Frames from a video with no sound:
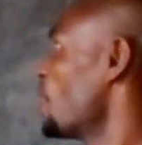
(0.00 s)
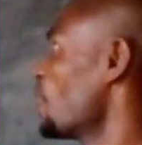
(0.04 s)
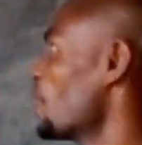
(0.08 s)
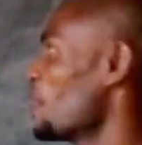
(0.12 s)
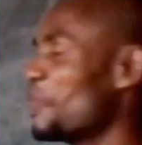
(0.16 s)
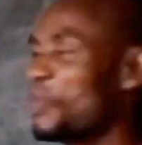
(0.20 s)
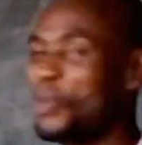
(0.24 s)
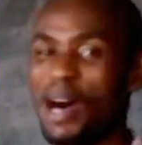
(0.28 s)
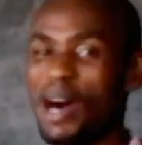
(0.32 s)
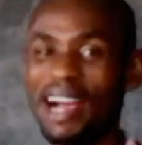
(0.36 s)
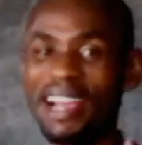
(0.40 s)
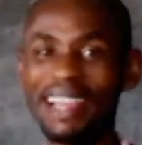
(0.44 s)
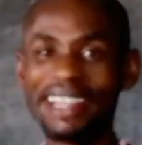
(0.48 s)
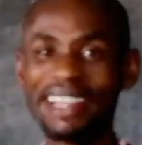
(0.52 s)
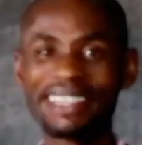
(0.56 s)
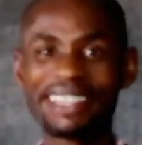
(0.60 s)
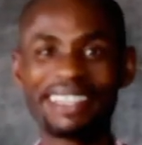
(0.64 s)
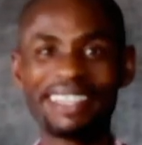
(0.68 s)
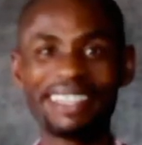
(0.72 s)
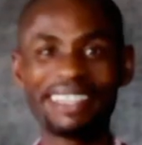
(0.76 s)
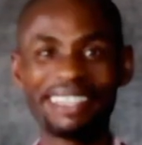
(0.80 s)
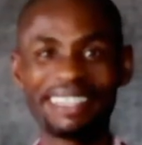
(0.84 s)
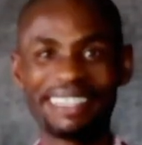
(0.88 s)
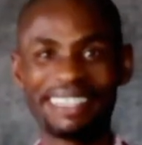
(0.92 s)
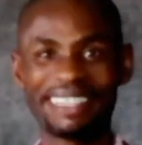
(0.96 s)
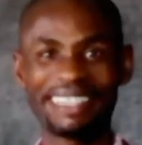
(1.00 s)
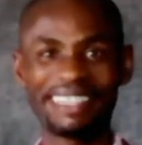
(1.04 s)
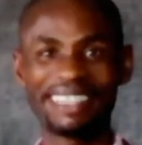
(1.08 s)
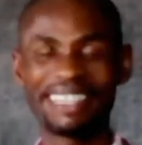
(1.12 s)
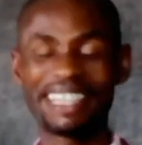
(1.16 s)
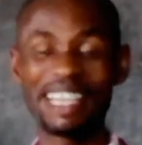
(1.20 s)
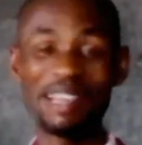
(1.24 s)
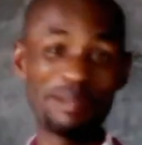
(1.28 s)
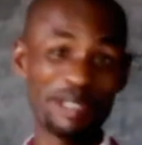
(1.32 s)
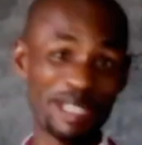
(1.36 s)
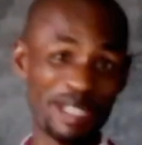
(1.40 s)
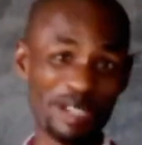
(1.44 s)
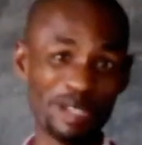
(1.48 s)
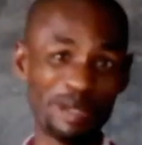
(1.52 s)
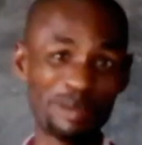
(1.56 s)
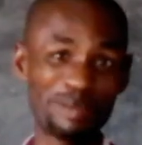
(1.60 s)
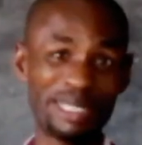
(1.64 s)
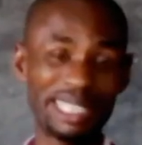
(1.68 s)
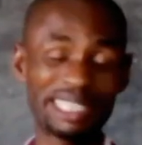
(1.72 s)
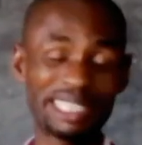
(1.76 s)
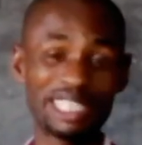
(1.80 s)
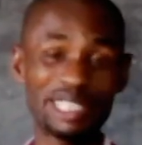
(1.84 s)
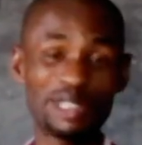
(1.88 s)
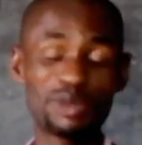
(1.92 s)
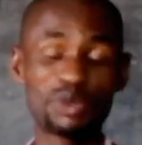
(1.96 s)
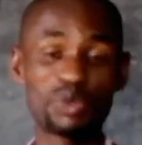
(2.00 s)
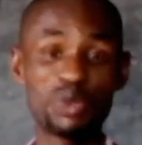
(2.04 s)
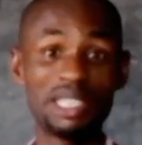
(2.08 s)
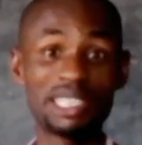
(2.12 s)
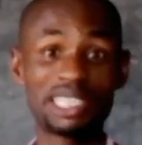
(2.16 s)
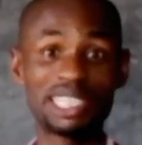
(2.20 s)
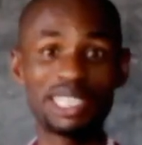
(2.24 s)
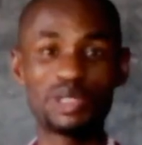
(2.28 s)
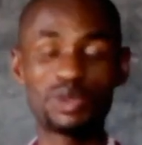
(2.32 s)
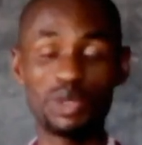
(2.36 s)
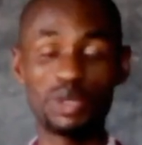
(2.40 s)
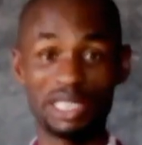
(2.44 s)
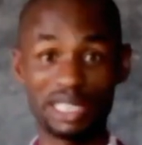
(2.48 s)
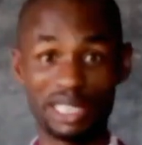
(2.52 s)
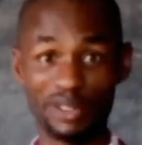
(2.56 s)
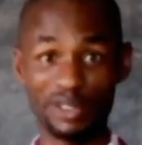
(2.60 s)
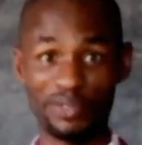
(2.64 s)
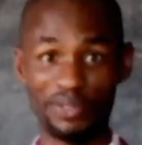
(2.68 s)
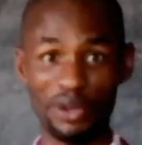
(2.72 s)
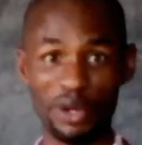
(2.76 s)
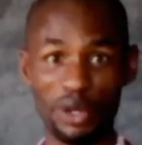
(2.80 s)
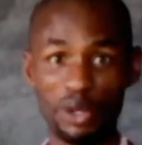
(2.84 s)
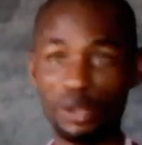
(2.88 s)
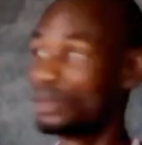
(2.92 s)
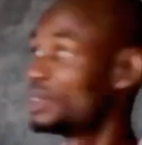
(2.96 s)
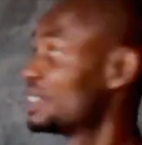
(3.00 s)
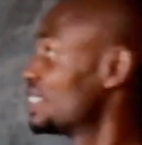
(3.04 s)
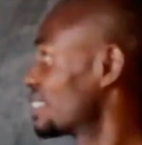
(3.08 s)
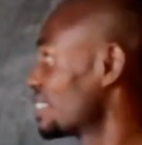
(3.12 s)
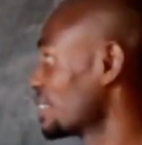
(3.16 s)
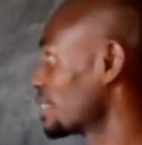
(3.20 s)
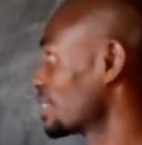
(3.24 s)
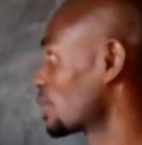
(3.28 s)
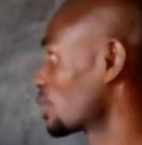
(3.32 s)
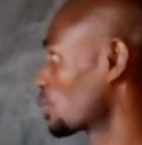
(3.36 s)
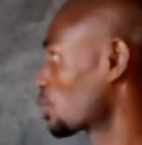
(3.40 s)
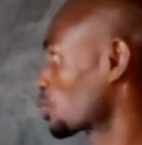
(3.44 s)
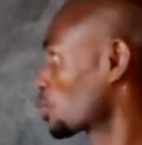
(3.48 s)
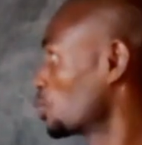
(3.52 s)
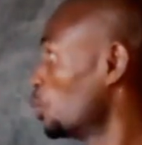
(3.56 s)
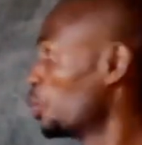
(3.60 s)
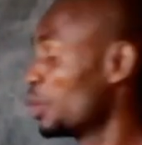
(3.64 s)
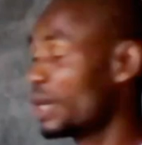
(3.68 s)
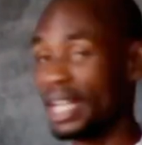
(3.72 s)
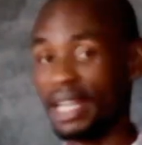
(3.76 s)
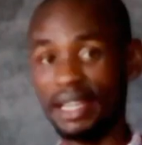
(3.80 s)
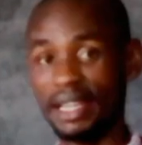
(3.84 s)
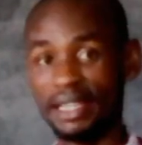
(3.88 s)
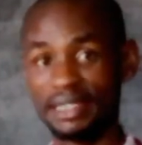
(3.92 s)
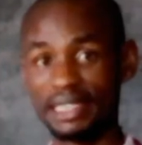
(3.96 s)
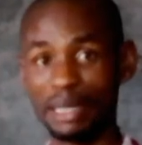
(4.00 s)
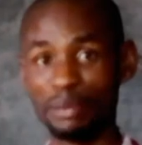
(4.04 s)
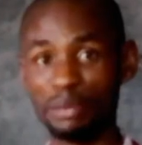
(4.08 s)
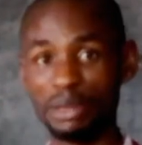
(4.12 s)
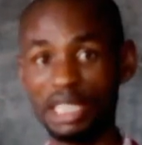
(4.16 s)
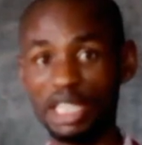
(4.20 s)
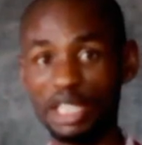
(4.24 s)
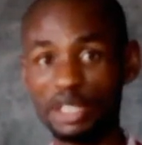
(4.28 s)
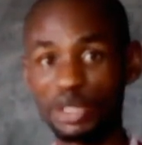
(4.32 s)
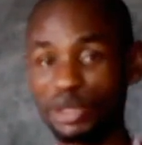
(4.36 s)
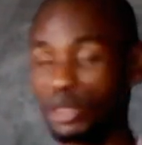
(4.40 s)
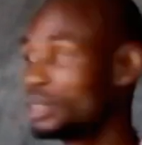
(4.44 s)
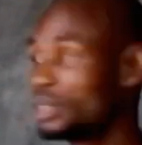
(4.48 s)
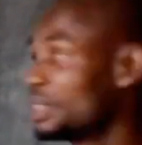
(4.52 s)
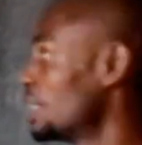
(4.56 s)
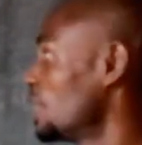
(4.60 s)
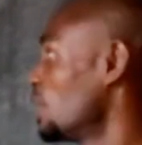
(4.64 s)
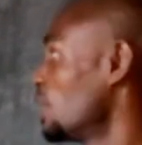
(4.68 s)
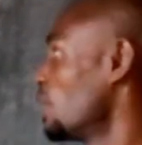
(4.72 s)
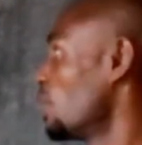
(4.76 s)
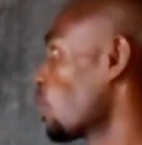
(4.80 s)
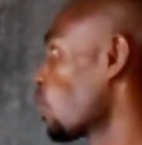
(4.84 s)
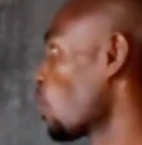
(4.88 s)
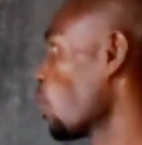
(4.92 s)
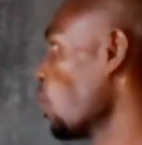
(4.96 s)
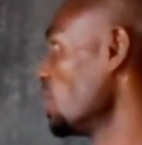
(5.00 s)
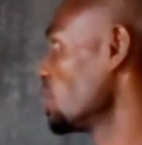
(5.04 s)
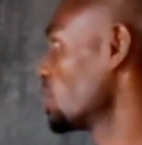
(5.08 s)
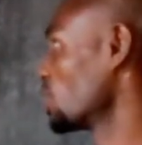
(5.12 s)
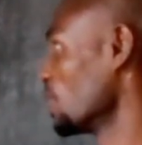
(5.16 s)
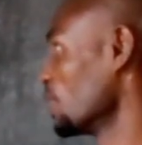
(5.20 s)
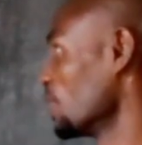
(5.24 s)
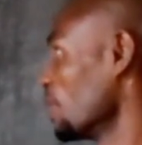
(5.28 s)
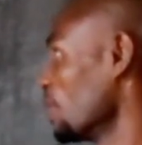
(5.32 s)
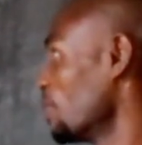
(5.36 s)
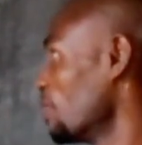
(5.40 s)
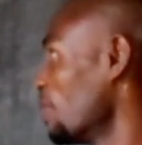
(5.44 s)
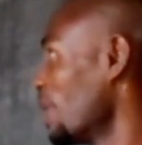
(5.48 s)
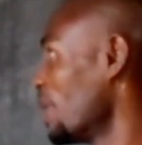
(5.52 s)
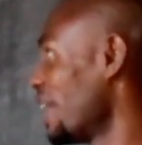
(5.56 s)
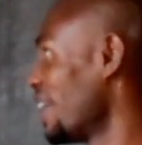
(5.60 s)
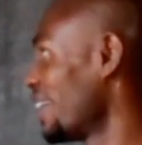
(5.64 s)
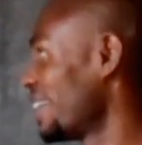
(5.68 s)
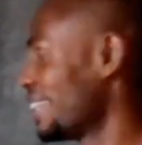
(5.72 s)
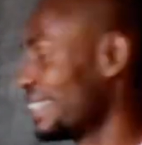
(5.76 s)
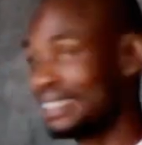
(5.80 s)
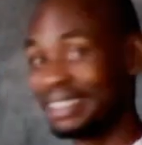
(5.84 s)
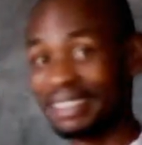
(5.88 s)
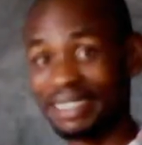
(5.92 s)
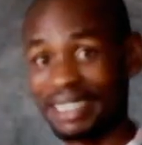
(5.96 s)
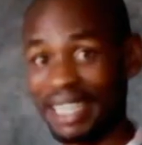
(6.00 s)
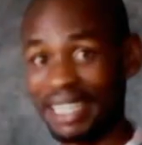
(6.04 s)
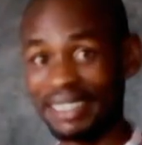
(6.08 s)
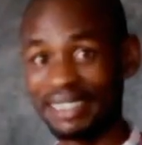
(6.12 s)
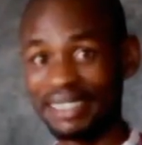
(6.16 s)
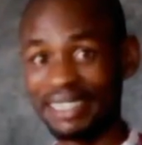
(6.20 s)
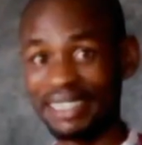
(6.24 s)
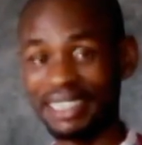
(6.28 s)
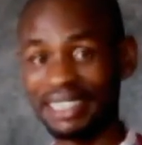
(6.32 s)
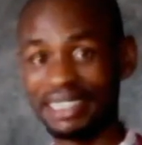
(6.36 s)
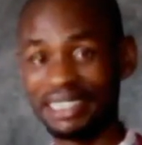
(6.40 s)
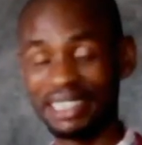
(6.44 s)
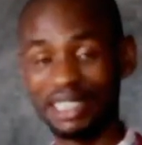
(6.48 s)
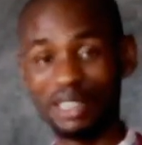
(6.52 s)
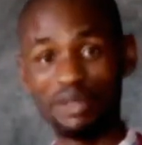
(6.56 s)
Waec Chemistry Objective 2024. This is school examination, question number 19.